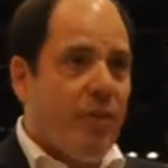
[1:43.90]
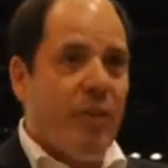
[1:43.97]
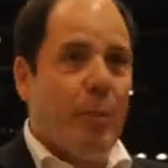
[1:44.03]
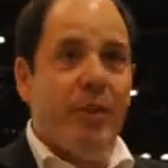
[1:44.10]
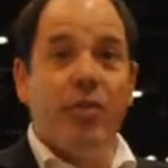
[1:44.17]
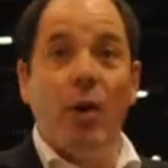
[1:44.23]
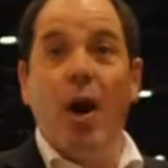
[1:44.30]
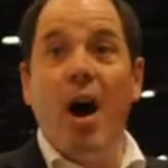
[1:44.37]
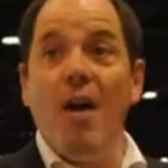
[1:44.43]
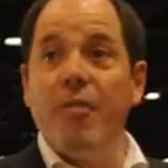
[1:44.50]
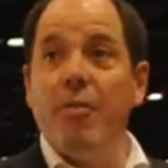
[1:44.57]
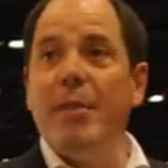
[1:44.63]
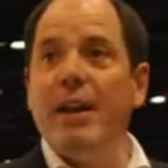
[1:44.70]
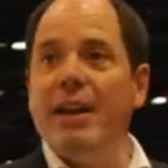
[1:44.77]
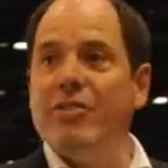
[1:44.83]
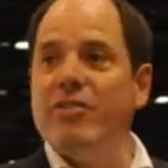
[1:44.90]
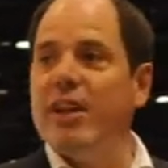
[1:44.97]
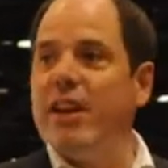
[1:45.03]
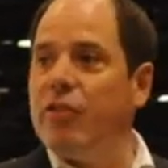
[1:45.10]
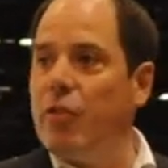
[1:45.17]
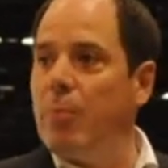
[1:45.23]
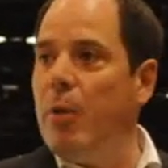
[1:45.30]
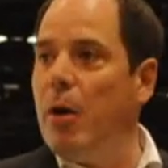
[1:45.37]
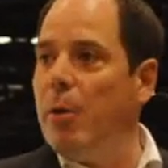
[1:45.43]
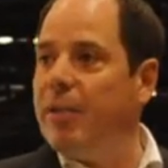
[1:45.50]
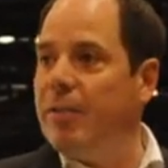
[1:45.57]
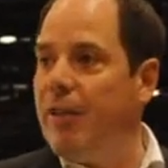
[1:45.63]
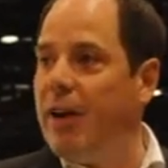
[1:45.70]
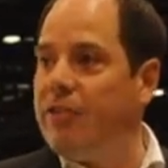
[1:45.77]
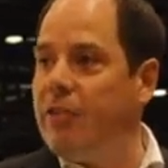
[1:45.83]
We sold 500,000 tickets on mobile
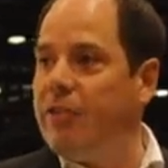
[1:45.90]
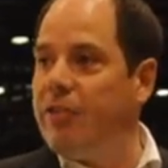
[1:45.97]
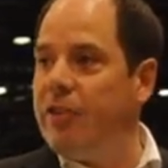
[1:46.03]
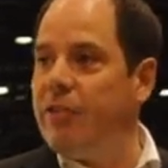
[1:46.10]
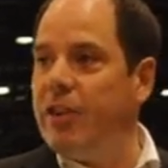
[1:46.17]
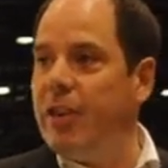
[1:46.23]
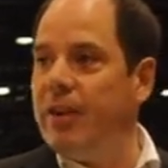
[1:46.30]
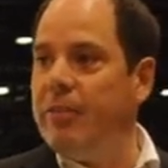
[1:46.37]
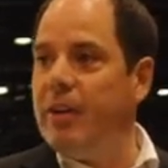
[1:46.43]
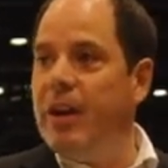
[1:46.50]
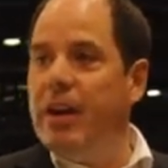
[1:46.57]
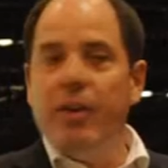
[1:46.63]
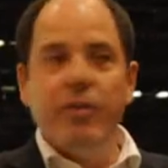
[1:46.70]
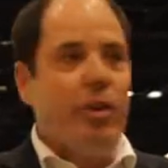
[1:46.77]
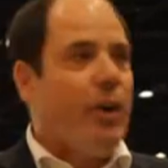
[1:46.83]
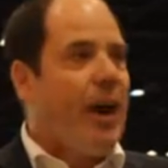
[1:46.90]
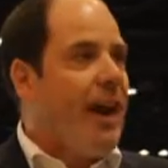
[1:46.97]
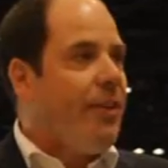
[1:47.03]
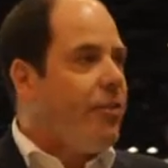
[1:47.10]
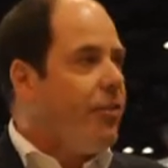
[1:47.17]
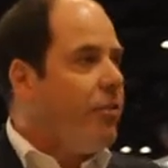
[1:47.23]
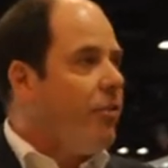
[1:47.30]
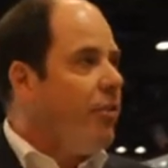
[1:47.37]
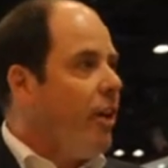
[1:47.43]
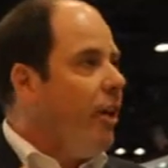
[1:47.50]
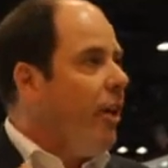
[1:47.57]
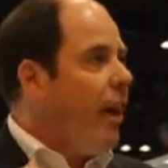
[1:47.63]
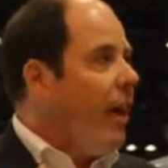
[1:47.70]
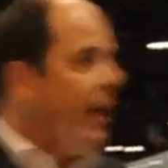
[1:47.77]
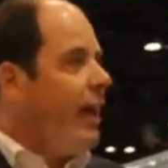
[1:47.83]
devices this year. So guests
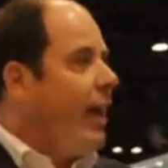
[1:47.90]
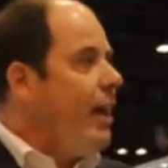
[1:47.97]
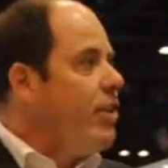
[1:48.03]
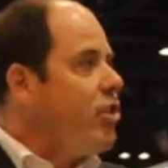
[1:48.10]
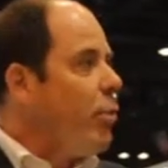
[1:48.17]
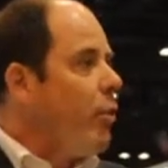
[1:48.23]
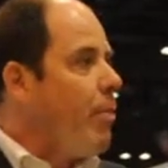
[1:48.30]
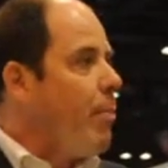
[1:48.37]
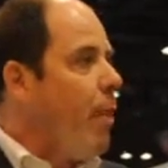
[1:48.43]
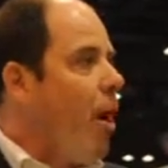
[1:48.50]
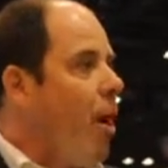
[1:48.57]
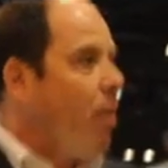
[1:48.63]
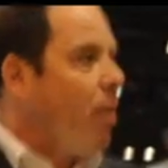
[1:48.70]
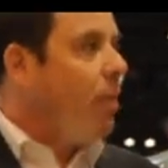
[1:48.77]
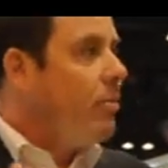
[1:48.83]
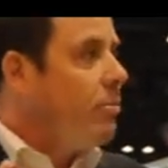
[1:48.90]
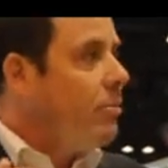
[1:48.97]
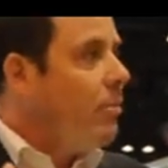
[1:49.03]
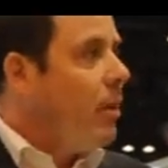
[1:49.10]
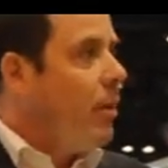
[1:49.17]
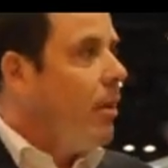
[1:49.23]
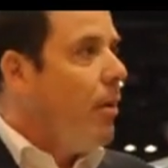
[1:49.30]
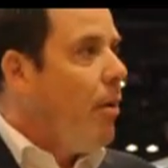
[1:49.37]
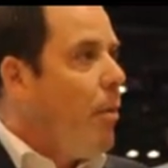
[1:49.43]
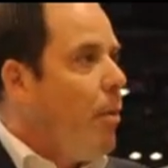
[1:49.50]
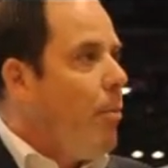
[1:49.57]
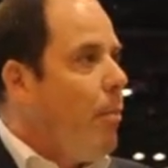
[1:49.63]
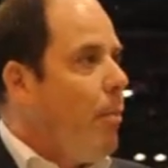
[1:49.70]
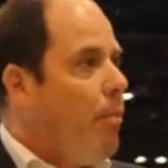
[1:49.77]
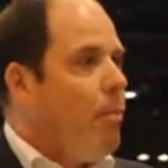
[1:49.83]
engaging with the park,
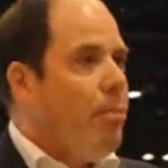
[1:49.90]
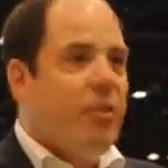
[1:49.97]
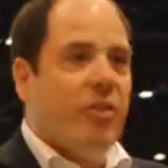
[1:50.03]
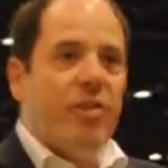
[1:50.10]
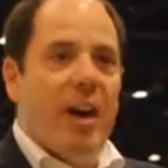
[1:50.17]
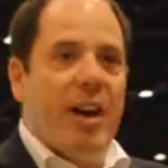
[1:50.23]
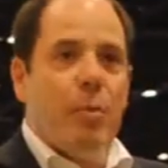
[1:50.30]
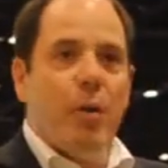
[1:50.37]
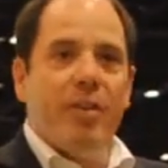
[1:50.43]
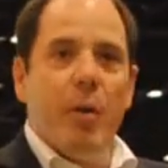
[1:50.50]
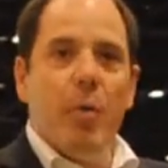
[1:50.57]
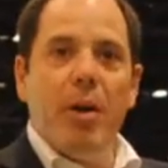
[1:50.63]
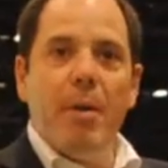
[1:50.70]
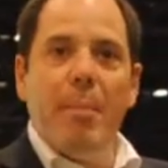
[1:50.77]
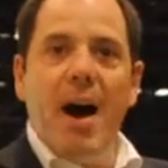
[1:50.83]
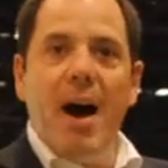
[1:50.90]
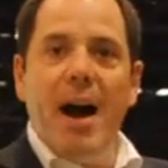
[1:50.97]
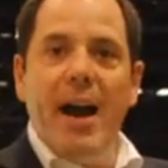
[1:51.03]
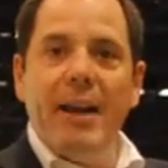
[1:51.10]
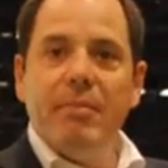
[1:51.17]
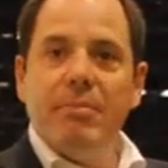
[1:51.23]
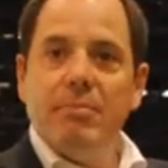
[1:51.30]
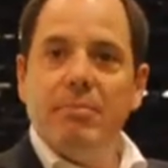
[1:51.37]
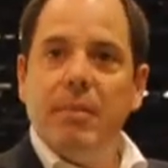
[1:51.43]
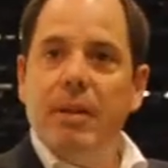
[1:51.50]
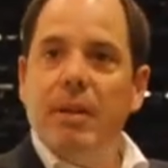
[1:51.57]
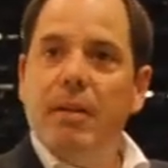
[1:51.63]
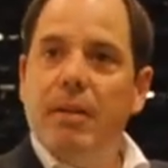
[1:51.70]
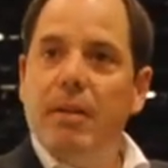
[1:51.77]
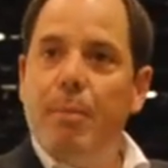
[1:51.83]
deciding what they want to buy,
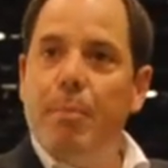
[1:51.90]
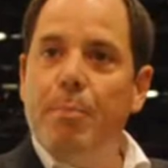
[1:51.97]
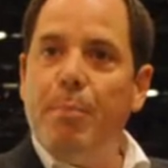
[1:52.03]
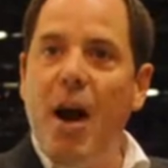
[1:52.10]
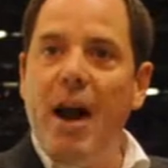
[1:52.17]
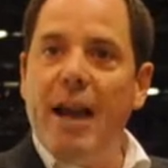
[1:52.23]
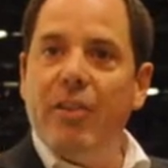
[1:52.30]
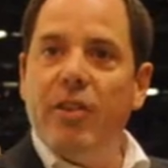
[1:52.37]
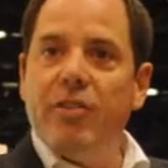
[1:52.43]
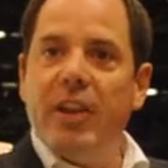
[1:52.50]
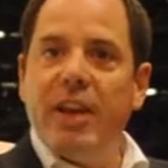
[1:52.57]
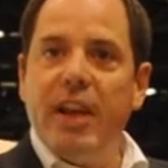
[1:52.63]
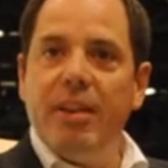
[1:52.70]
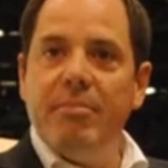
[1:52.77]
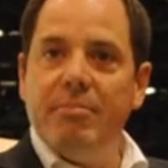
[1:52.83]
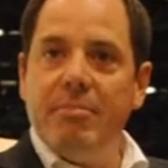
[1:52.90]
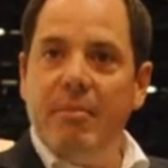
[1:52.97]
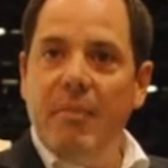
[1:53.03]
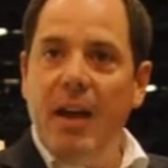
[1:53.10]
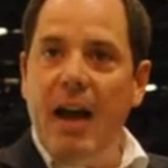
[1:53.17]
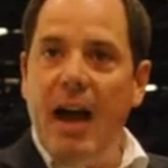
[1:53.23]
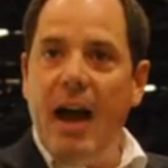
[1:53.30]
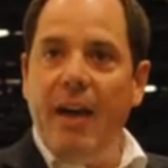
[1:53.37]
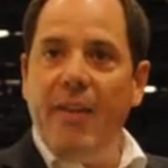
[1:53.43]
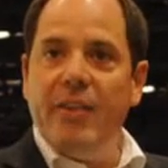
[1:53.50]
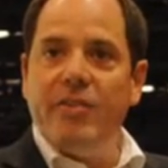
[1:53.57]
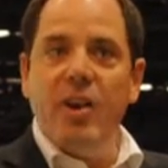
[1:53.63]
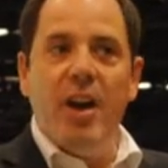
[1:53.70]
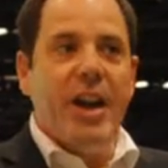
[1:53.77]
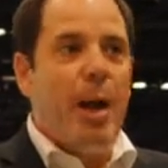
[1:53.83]
buying the ticket, and then
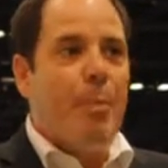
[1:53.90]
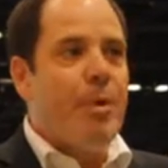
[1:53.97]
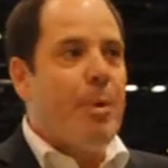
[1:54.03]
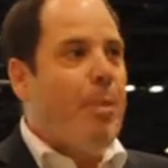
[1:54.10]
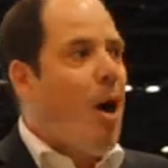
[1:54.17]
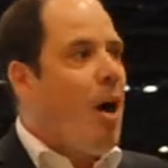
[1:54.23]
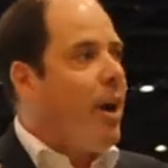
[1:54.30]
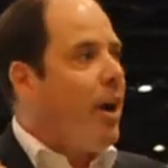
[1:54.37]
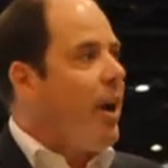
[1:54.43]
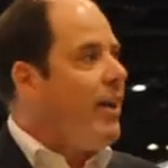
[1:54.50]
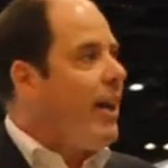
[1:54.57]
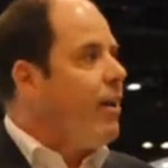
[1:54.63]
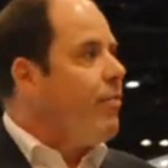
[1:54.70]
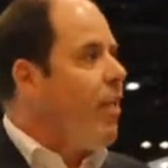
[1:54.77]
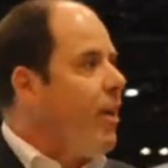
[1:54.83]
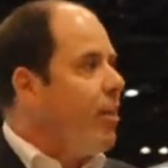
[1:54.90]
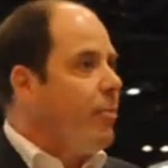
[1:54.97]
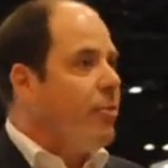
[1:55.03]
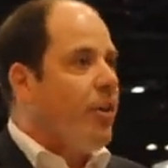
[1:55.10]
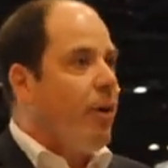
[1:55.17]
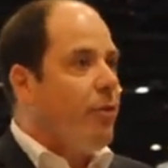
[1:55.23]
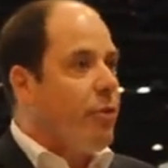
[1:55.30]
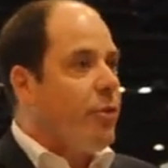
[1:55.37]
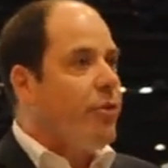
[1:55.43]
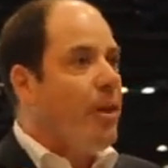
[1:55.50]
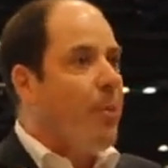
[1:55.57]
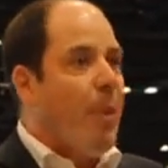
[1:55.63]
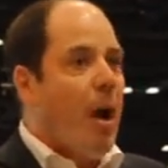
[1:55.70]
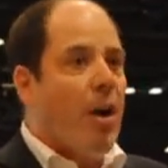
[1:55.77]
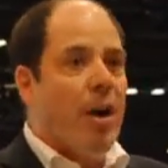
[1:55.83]
turning up at the park and identifying themselves using
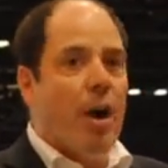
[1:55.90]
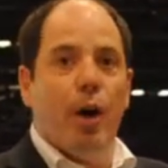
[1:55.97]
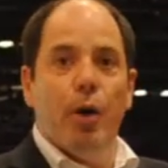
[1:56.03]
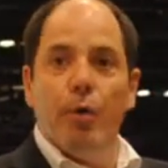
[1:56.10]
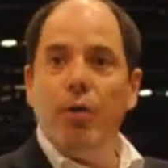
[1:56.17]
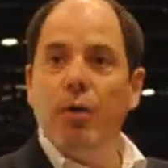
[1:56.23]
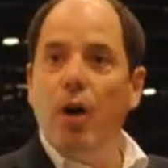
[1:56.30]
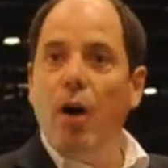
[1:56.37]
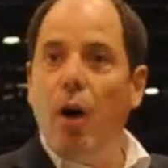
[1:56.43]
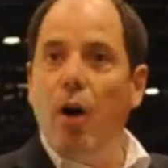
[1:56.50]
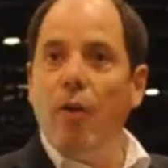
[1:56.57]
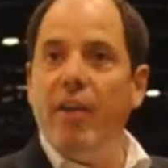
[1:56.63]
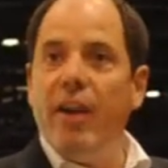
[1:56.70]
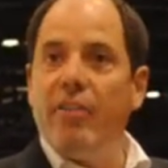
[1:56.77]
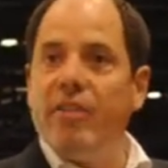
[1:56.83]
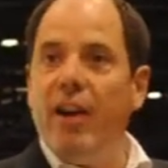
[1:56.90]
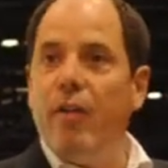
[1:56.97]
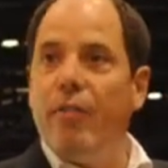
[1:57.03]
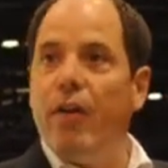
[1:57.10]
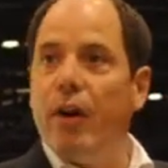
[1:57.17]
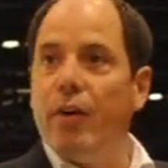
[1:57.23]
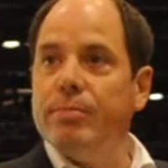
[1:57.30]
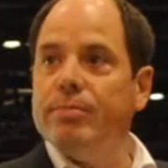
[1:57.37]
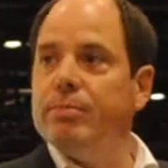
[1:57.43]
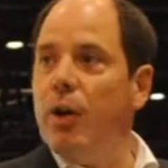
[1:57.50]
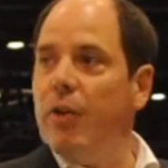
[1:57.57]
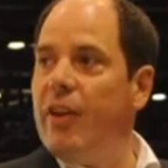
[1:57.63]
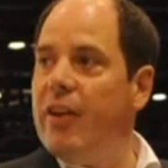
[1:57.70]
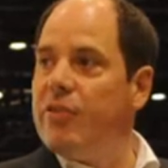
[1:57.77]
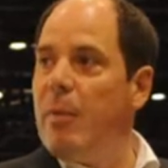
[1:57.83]
a barcode on their cell phone,
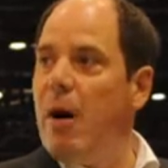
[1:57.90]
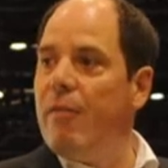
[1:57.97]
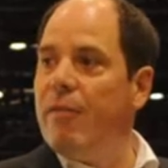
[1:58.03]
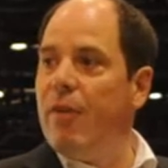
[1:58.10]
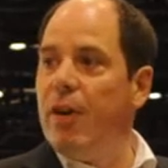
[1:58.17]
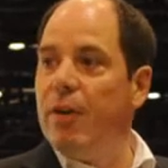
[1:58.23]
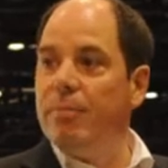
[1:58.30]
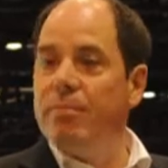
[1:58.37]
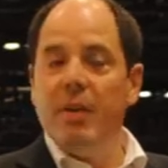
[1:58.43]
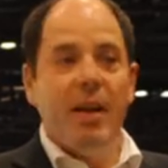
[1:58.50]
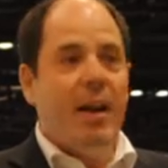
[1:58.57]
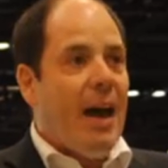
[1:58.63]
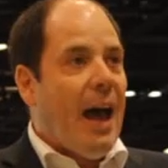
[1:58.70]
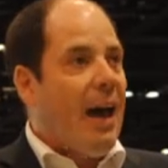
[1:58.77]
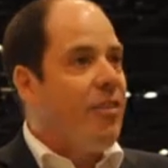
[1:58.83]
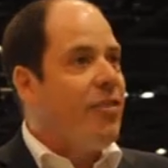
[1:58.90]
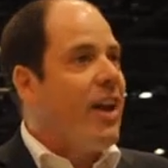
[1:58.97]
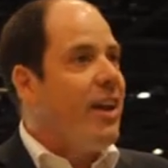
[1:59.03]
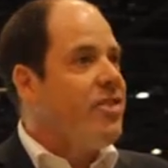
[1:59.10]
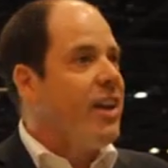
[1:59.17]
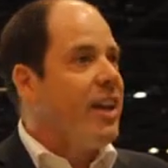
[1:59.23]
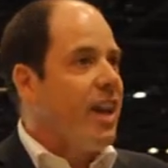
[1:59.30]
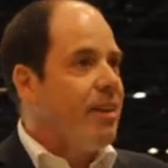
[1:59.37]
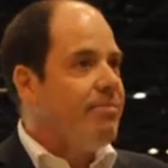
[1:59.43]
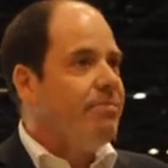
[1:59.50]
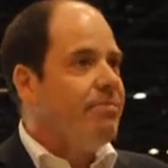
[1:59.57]
on their smartphone, as their ticket.